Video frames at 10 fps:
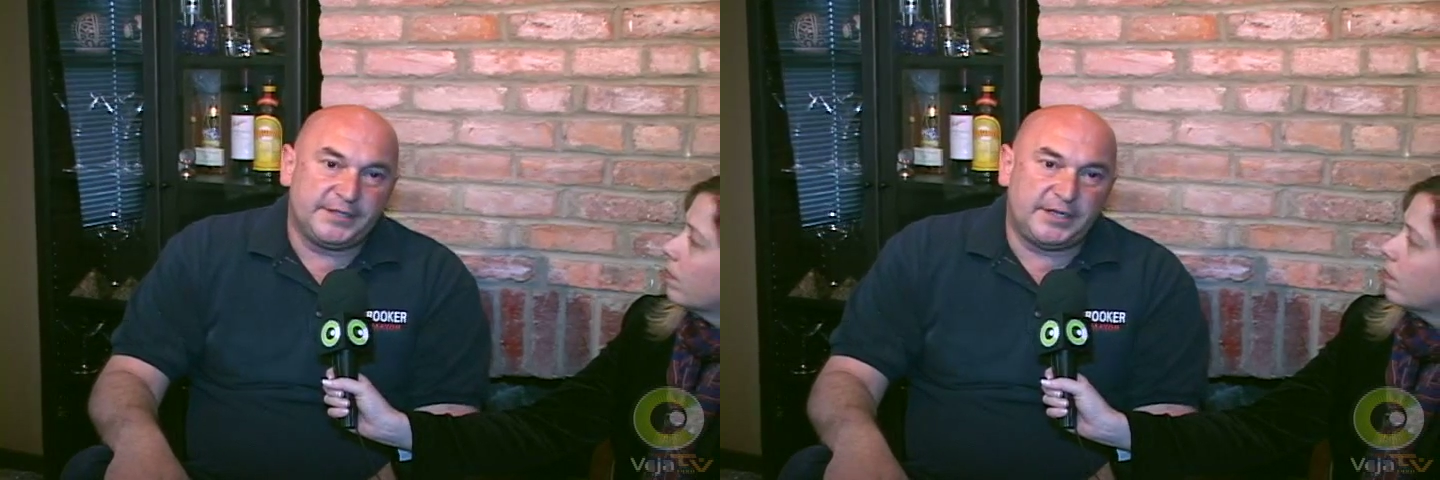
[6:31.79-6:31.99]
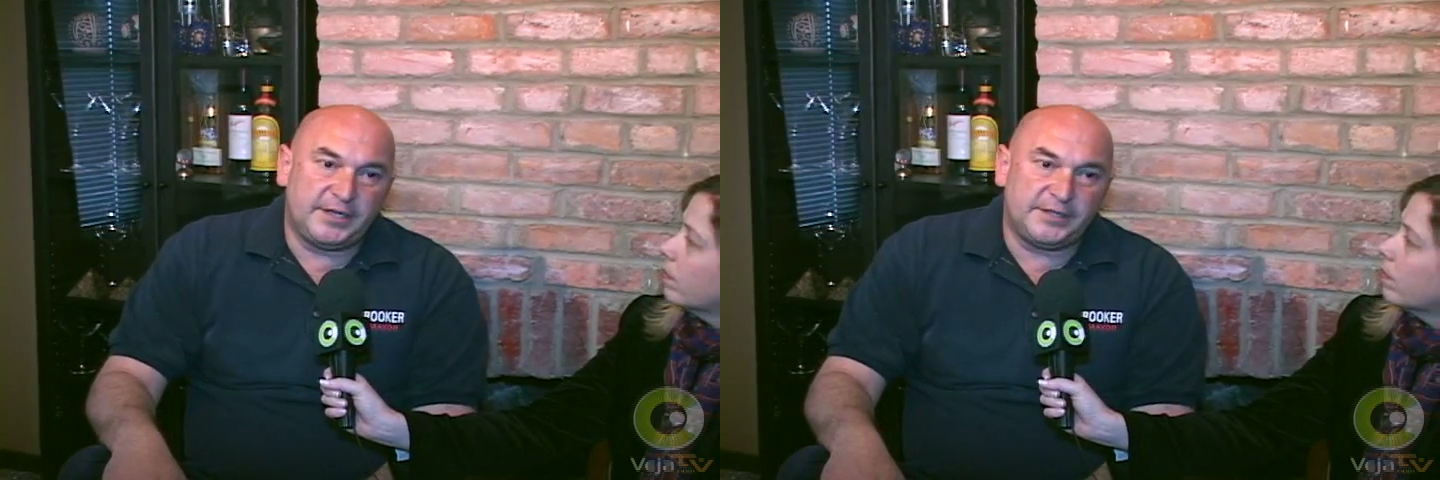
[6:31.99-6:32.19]

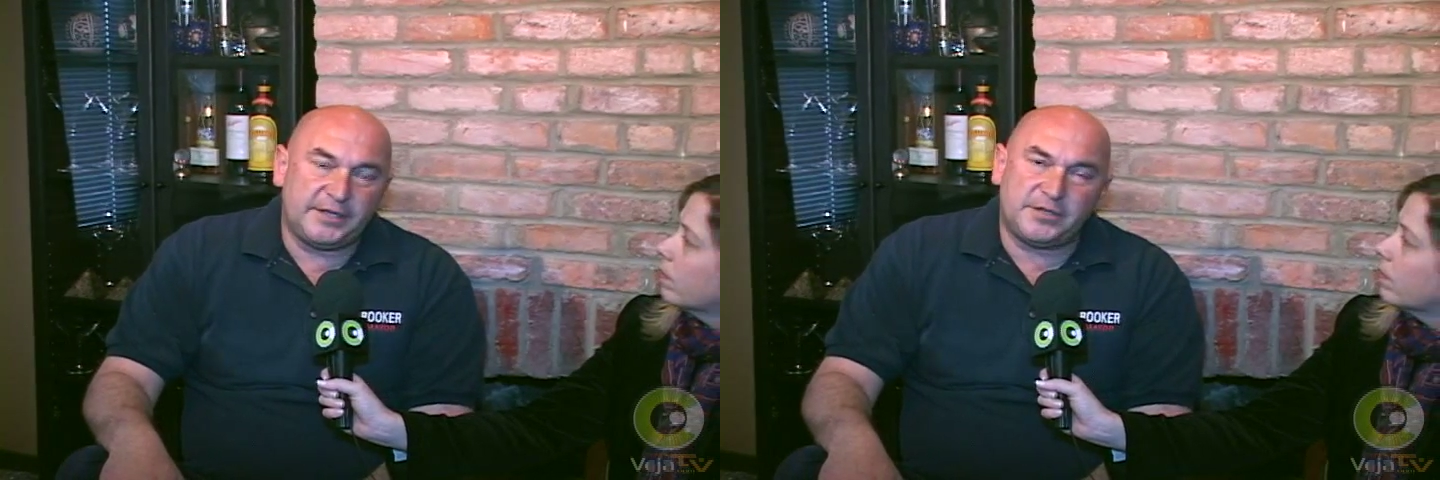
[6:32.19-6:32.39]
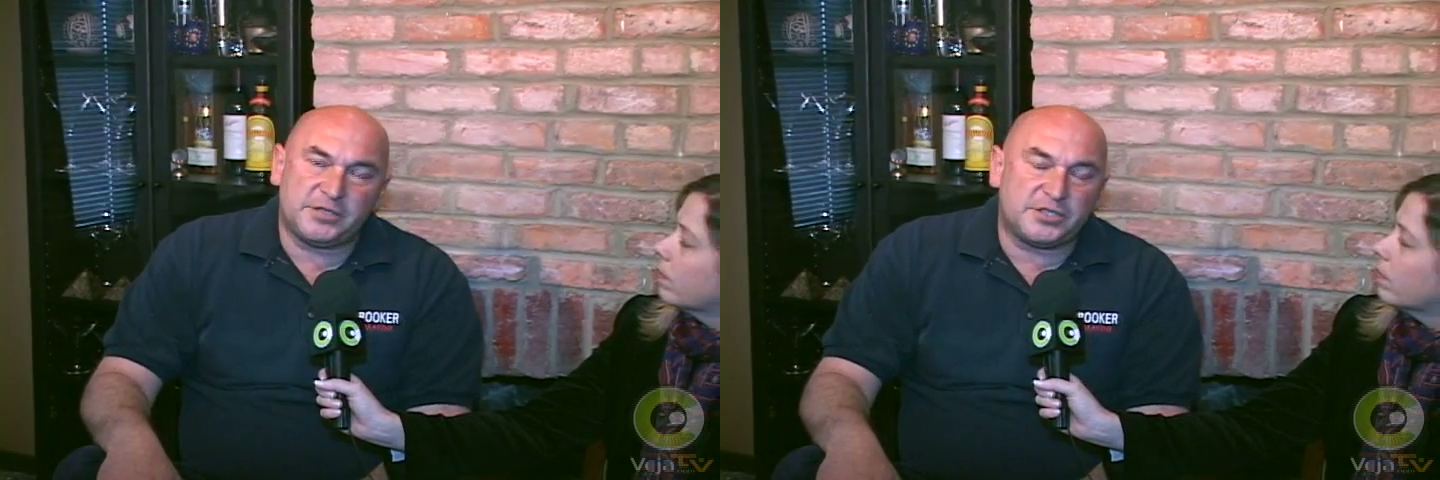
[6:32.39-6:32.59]

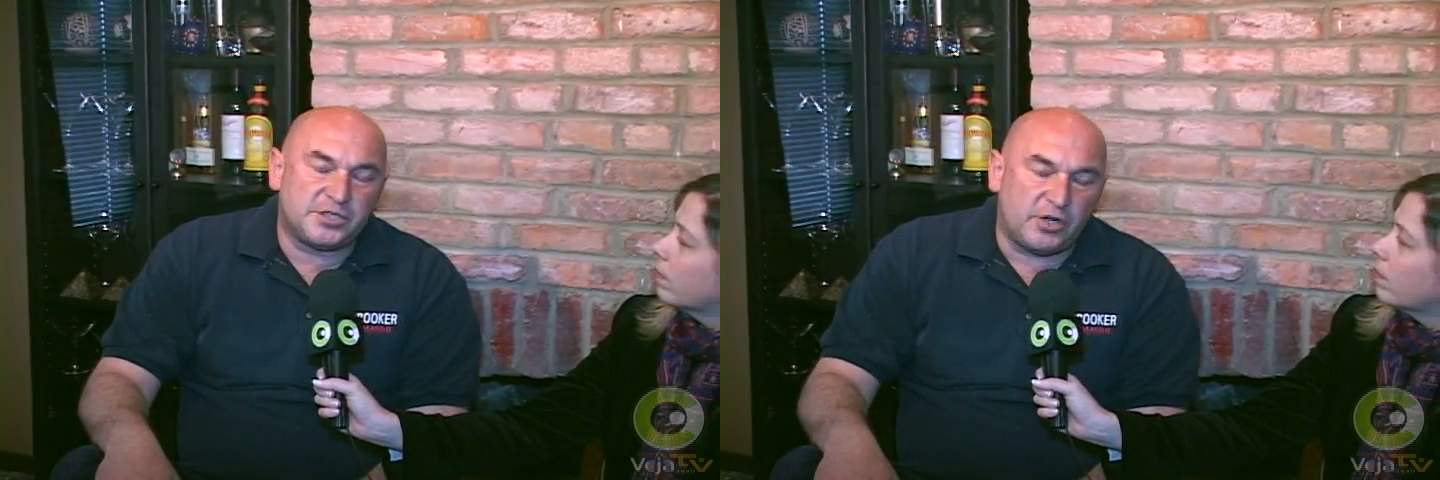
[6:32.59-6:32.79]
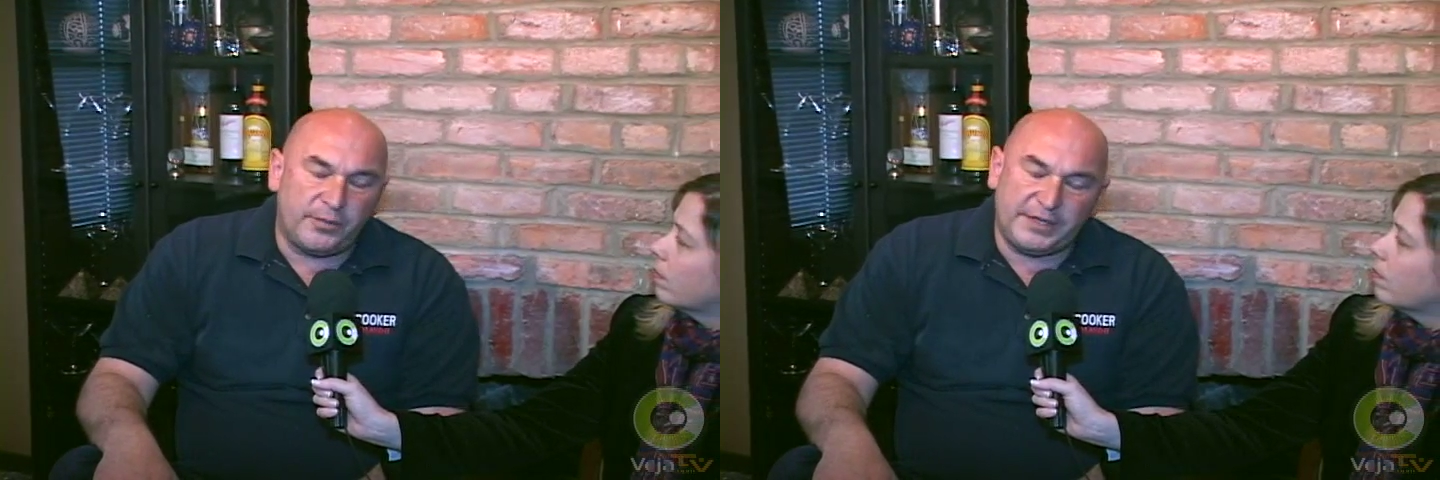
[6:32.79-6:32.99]
There are
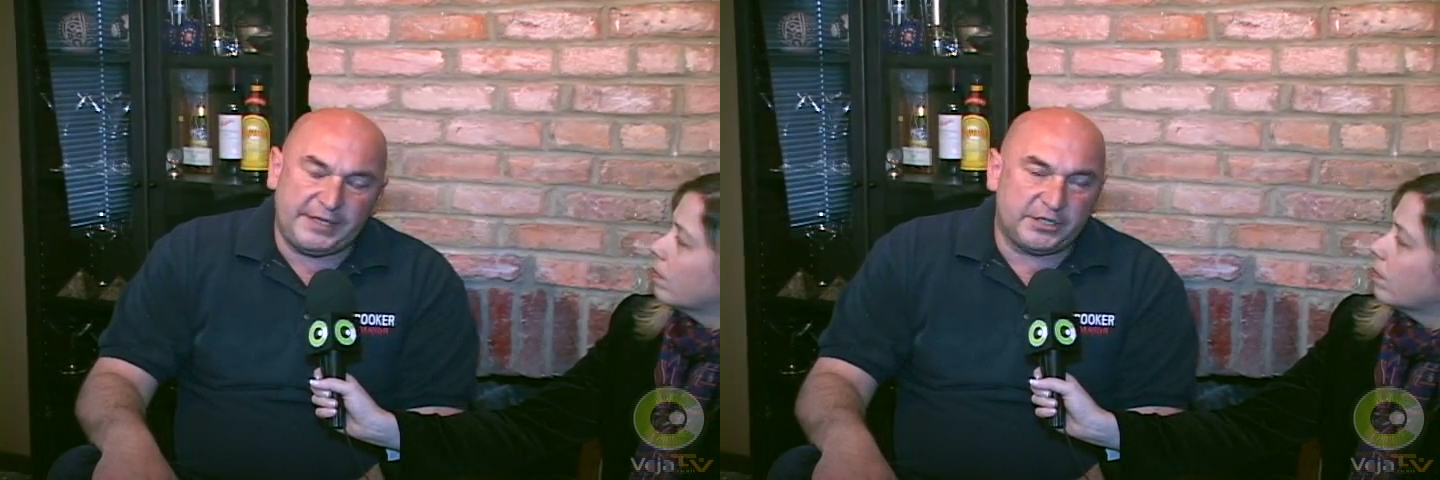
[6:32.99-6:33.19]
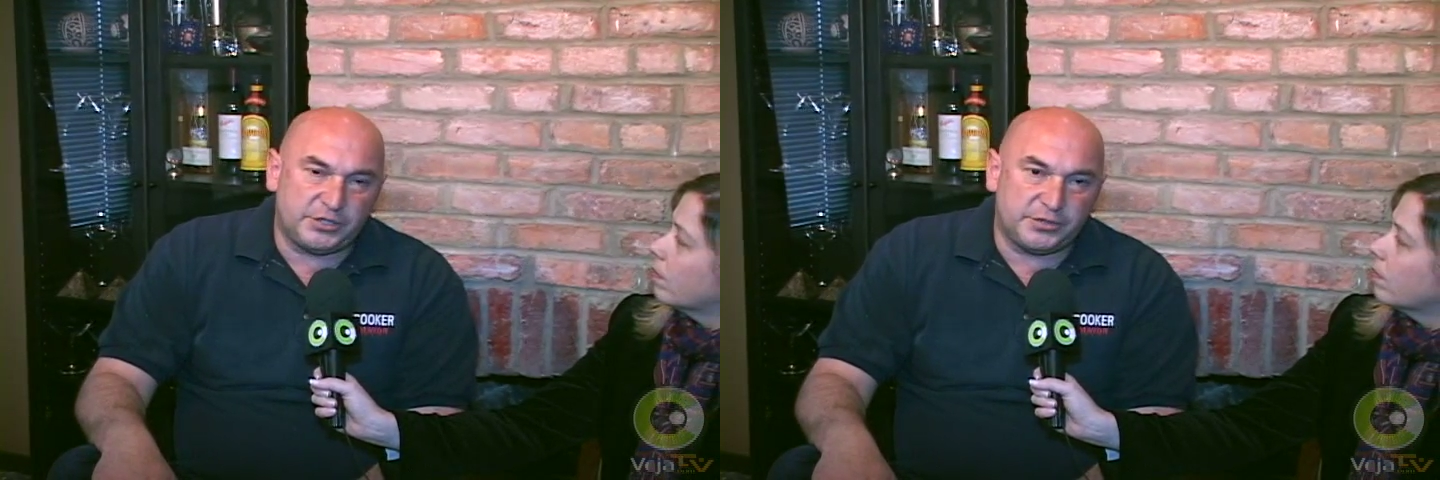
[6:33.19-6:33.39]
so
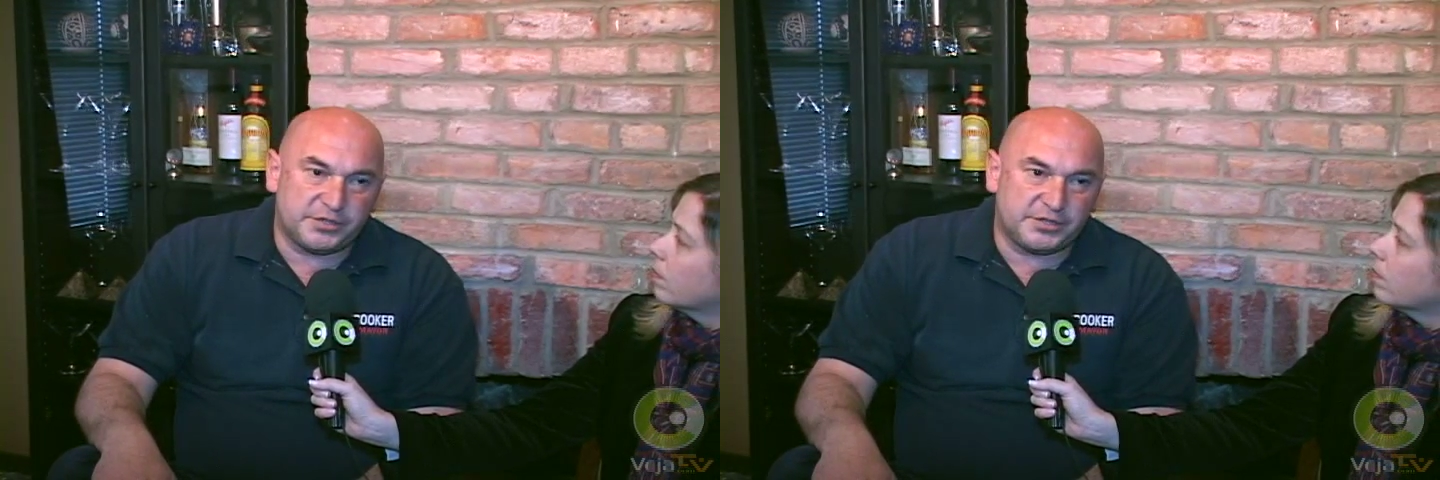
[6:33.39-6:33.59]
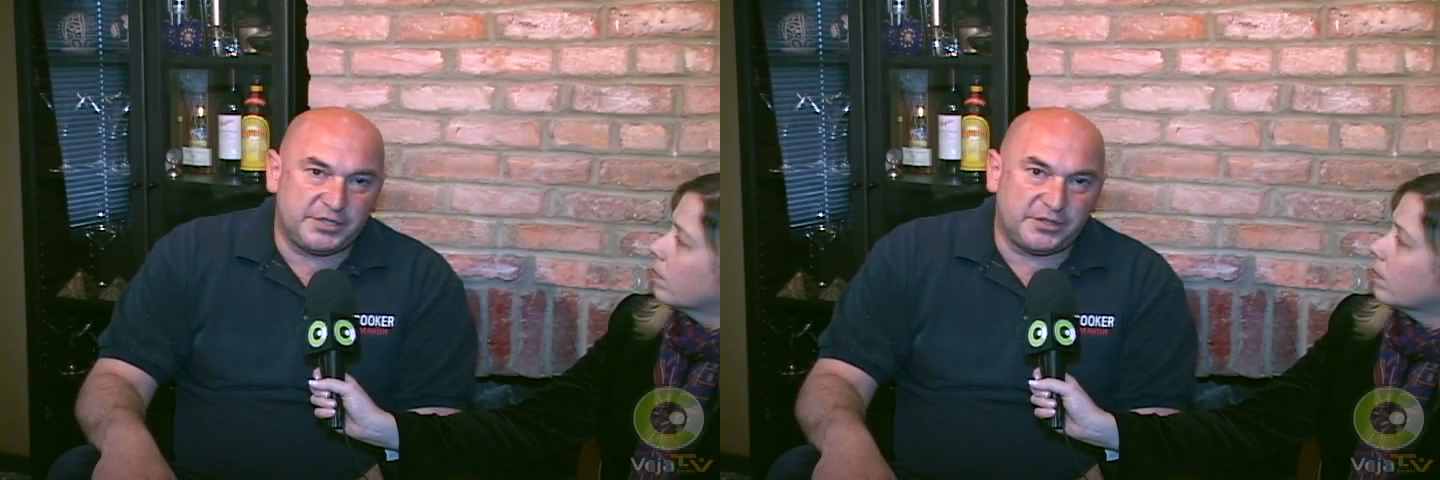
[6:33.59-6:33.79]
many
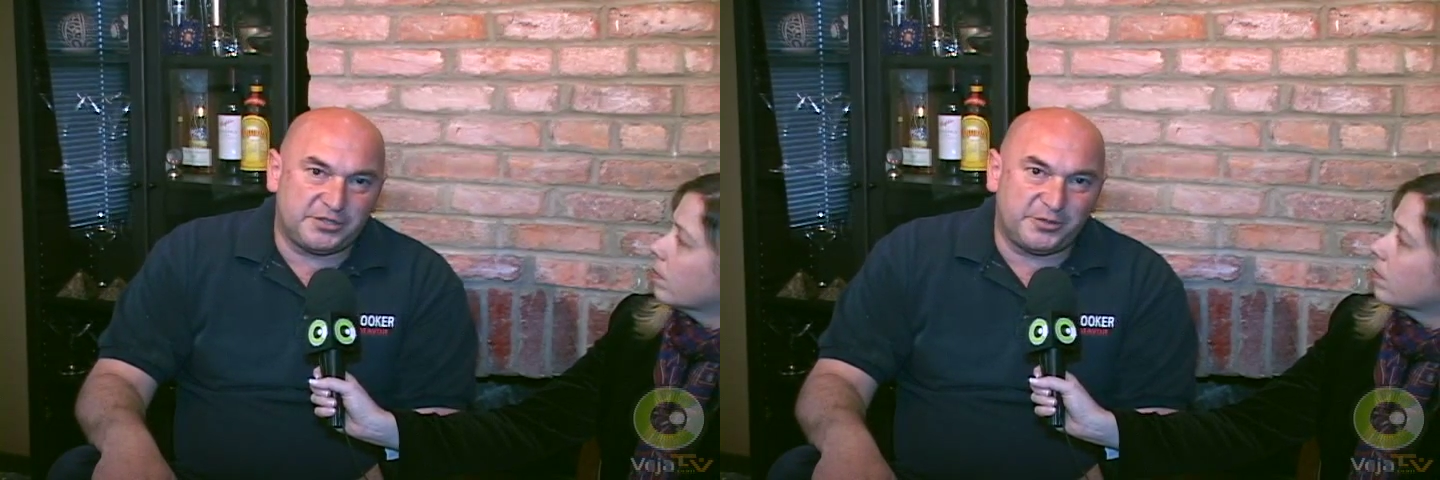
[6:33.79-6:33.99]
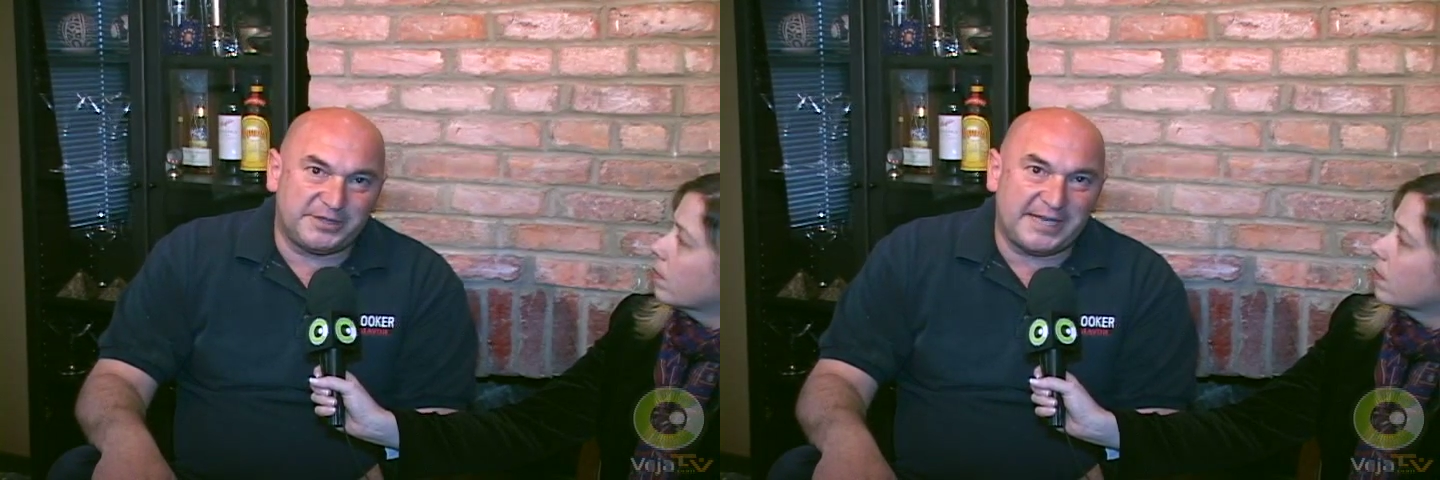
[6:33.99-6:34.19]
issues
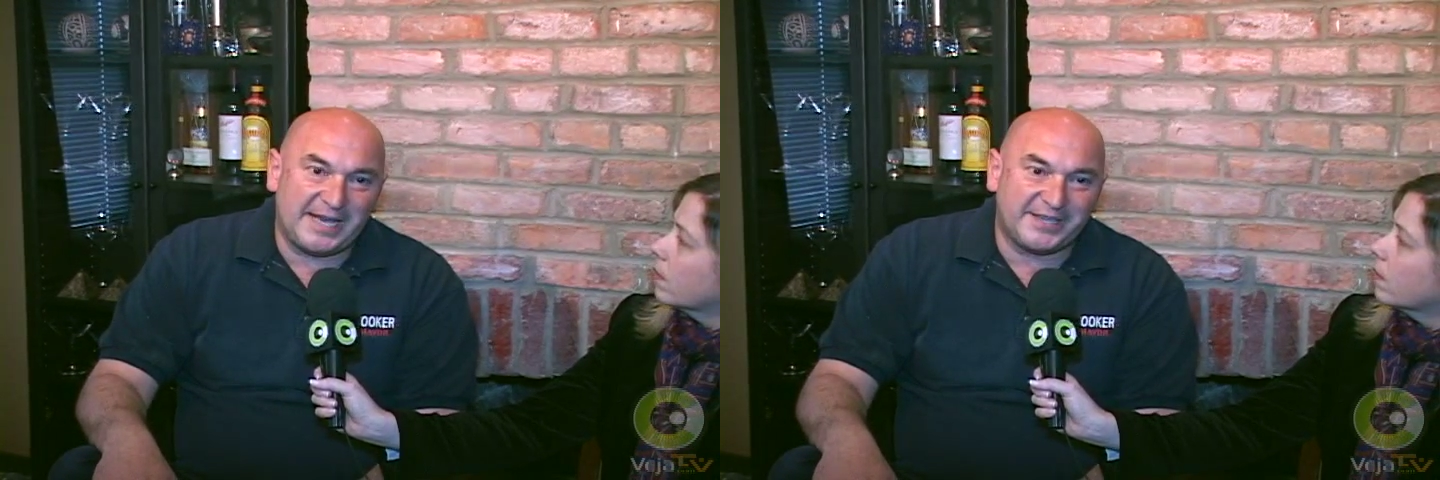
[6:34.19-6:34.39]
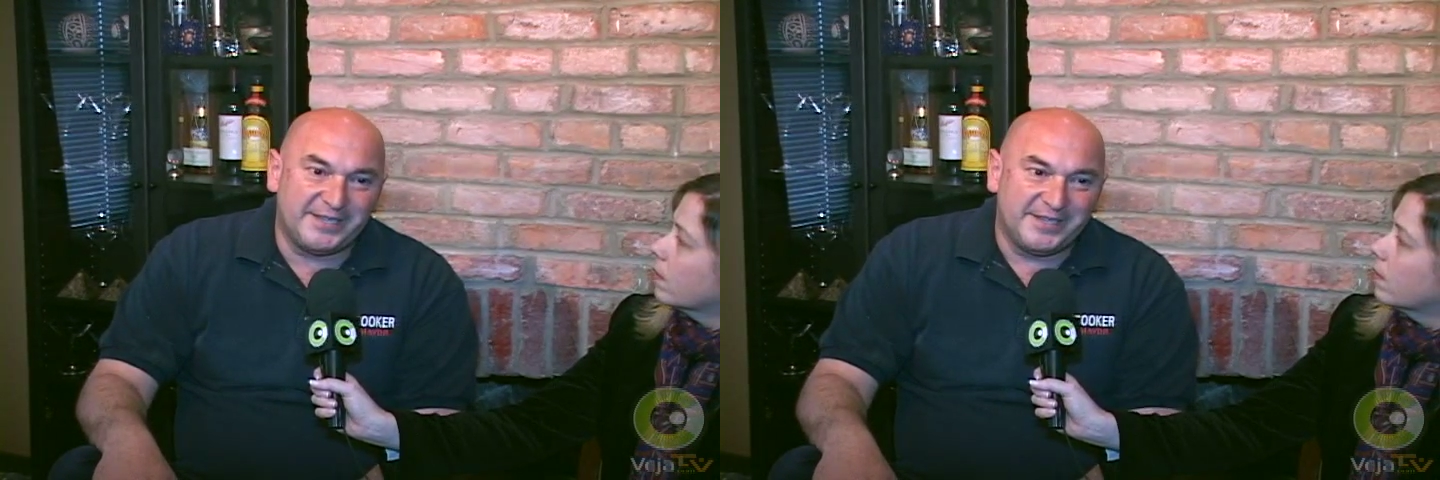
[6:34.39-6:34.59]
to
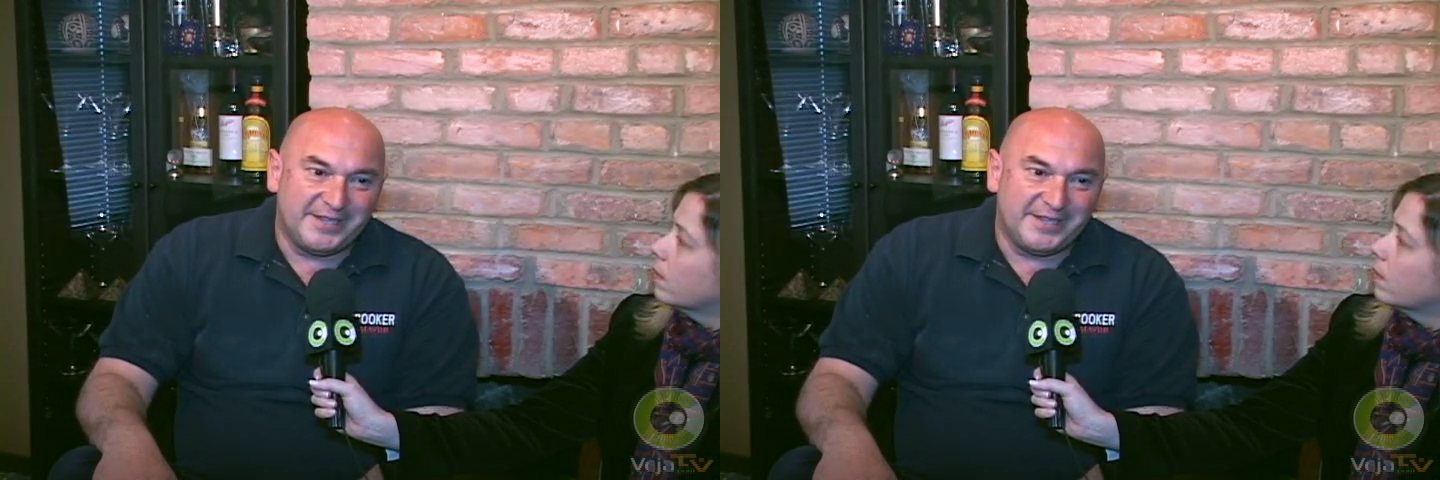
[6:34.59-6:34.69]
attack.